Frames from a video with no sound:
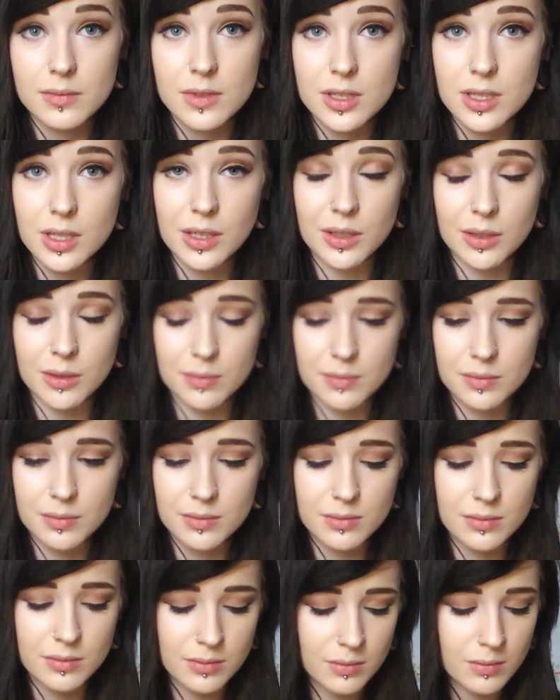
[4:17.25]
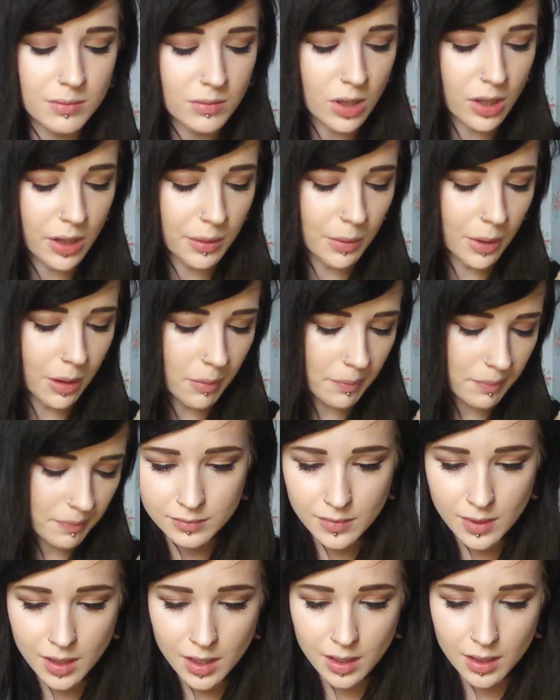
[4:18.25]
do what I want.
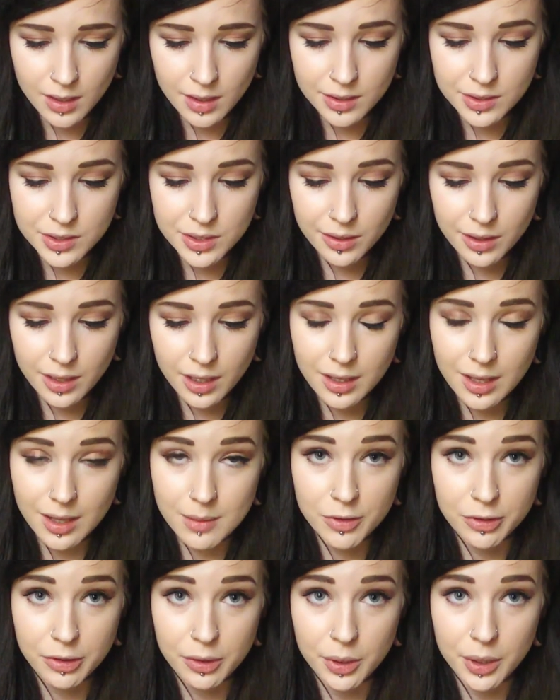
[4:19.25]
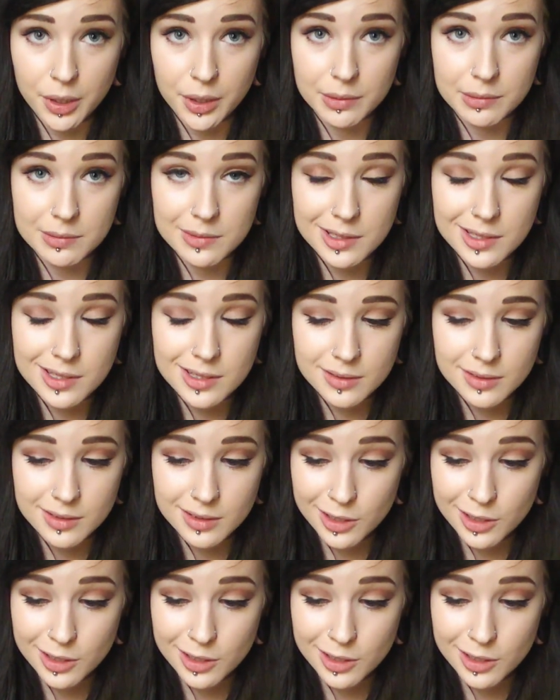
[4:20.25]
Do you like Game of Thrones?